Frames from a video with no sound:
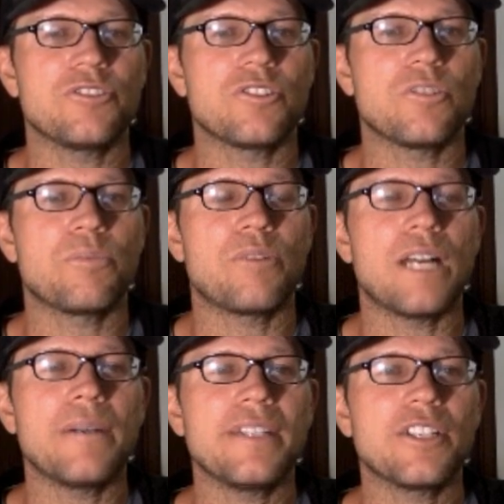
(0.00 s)
So
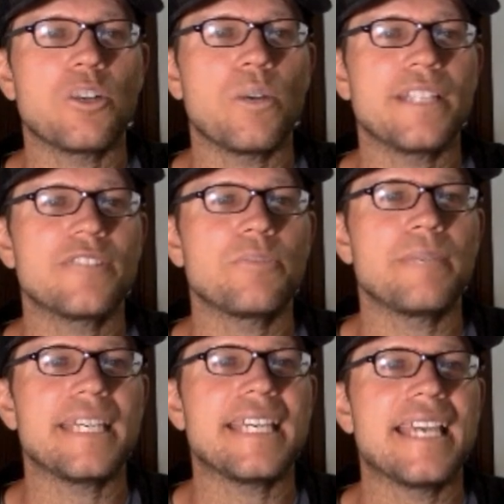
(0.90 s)
probably they're going to
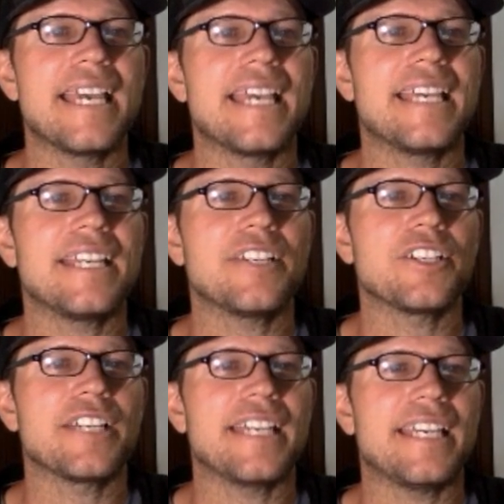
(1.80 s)
be
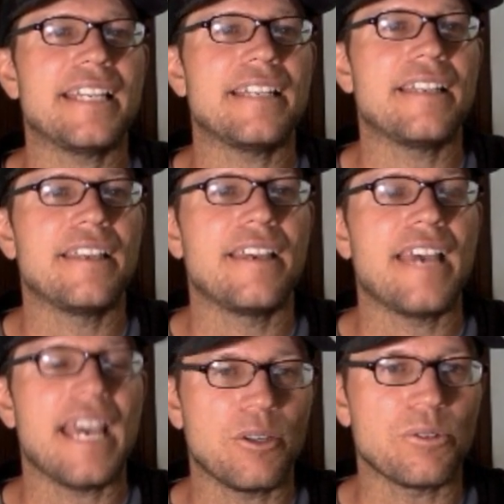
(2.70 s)
here in
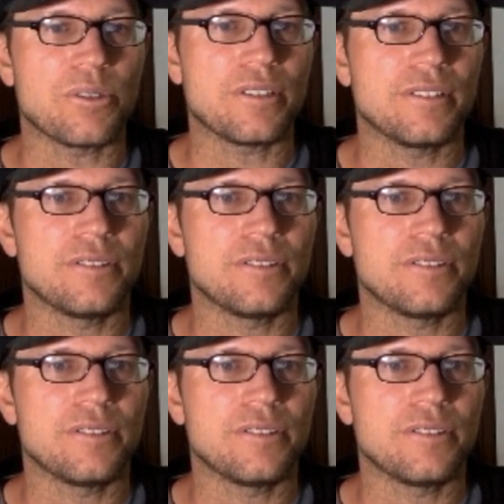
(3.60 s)
Ecuador.